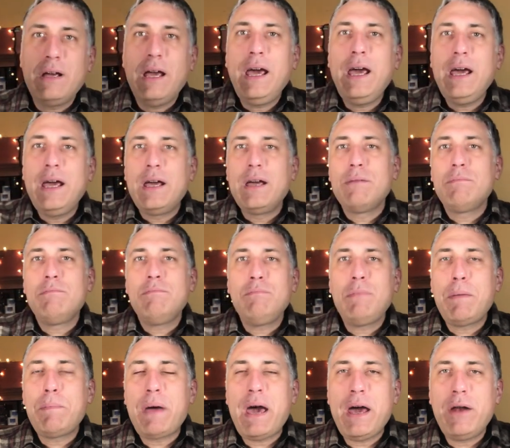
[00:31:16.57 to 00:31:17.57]
hey,
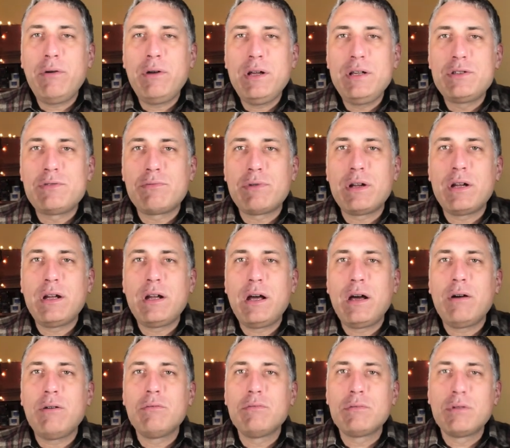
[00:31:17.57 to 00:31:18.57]
my battery's running
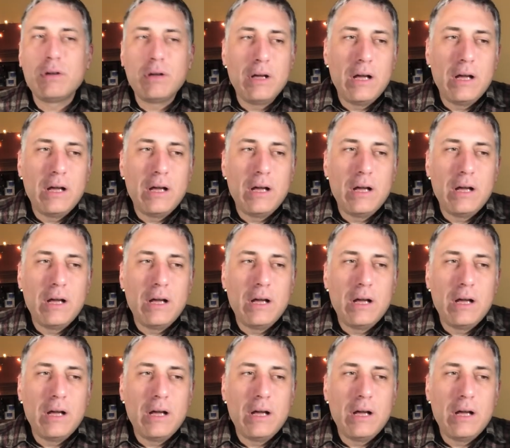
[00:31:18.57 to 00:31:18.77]
out.